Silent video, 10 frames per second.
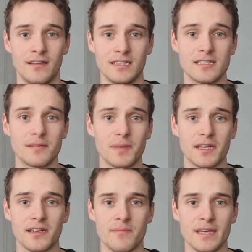This is the
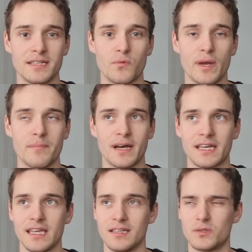plugin I made way
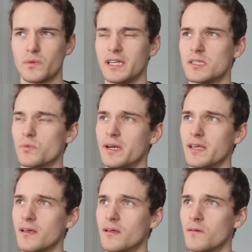back in
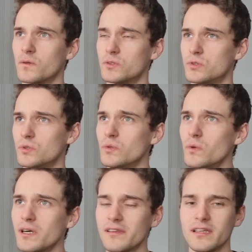
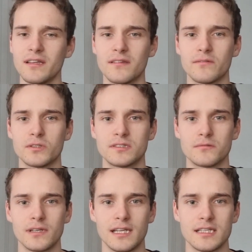2022, I think that
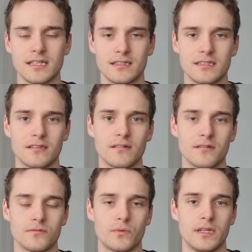was the release at the
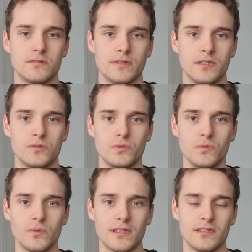start of
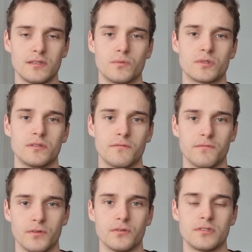2022, and this was the
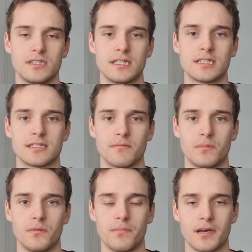first
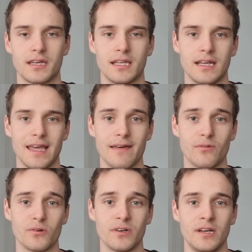example plugin
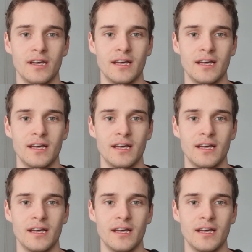ever.